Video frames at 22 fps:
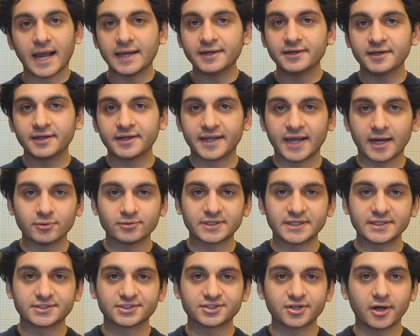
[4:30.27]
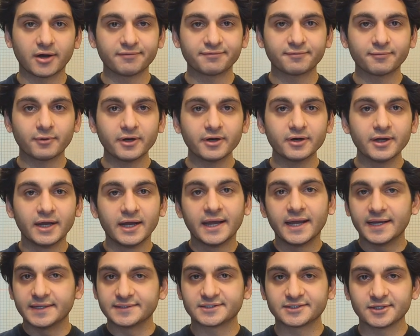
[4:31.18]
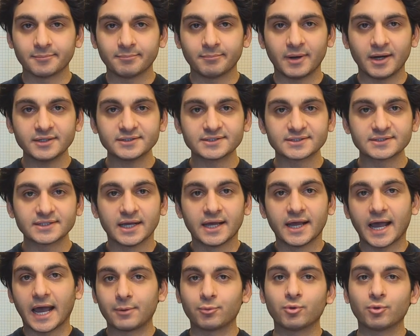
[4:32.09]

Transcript: and an accounting software is a must